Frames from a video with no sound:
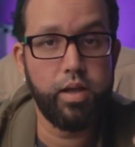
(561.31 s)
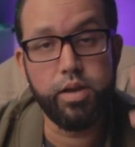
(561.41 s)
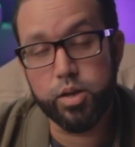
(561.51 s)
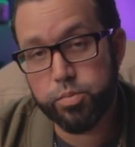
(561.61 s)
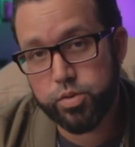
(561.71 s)

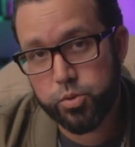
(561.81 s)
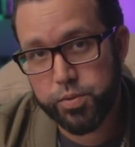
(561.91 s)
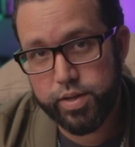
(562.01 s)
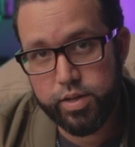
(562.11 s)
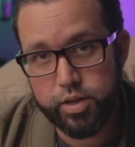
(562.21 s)
Number
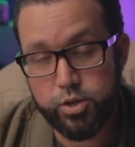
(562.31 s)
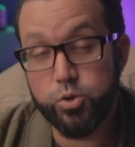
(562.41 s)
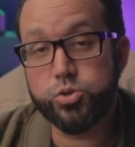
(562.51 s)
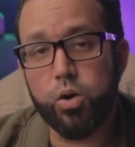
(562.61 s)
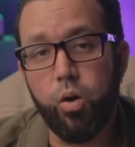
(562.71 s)
3,
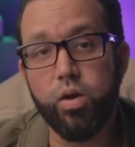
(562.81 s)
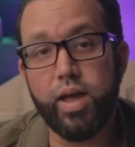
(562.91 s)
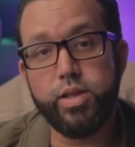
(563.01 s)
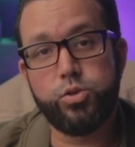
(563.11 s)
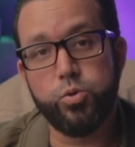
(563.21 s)
use
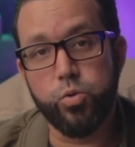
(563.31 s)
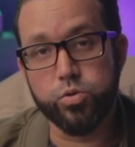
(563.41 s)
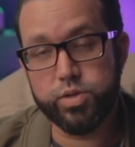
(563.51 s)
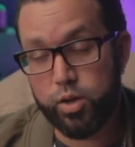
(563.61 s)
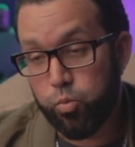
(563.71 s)
online
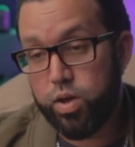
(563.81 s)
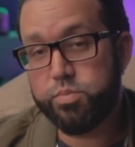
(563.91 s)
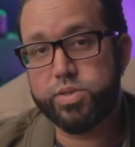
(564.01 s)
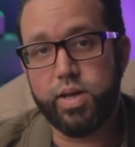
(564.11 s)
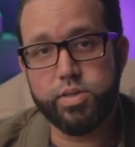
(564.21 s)
tools and
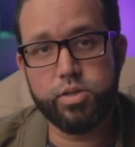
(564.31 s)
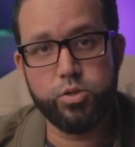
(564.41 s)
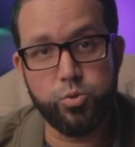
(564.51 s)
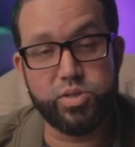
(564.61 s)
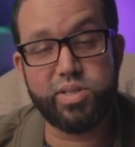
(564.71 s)
websites
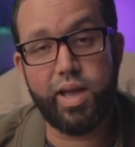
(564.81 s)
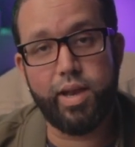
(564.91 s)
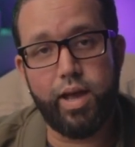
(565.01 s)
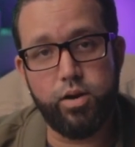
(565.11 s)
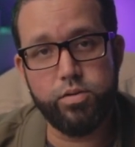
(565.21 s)
to
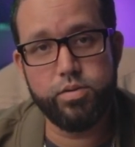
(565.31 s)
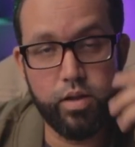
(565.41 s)
stand out.